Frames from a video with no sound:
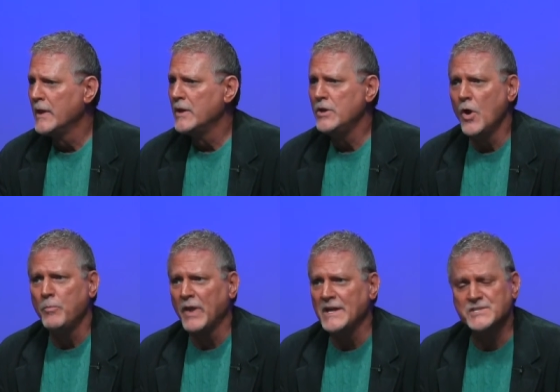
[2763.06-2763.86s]
No
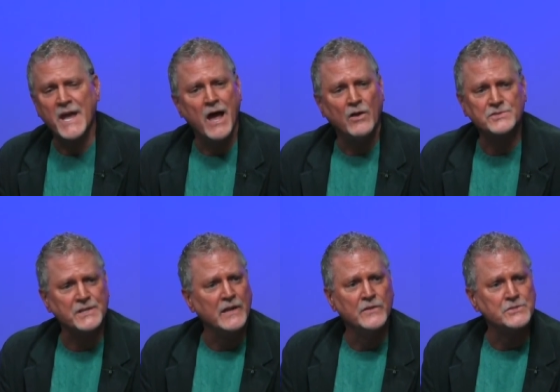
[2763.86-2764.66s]
place
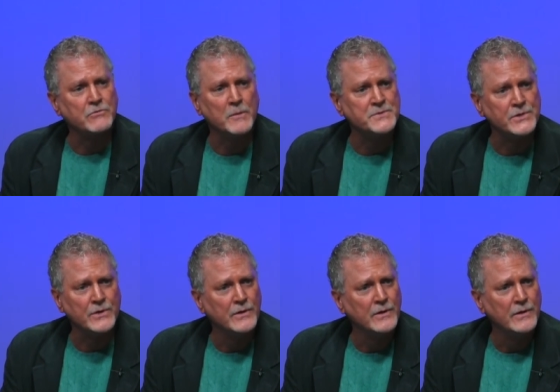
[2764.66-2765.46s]
else in the
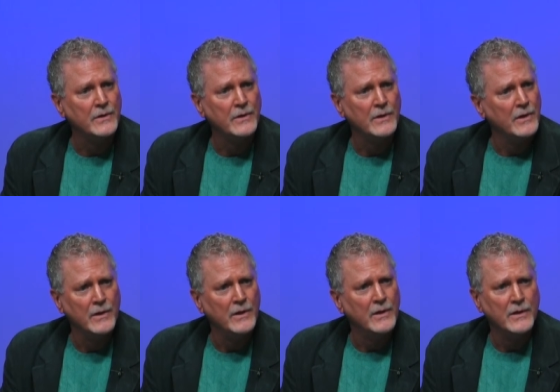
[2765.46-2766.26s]
scripture
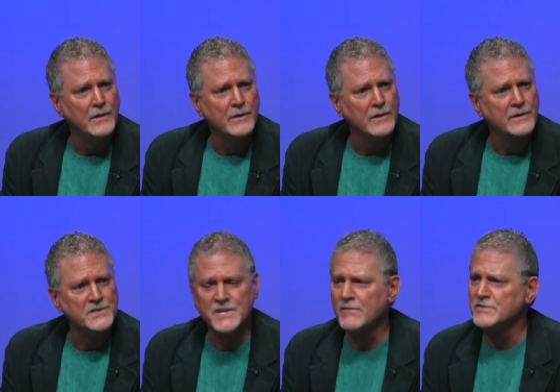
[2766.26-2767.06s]

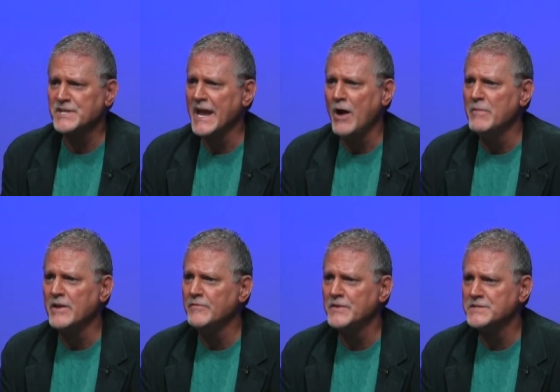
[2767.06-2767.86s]
does it ever say how
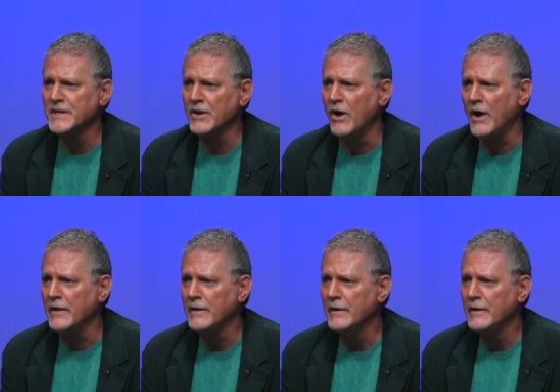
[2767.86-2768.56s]
many fish get caught?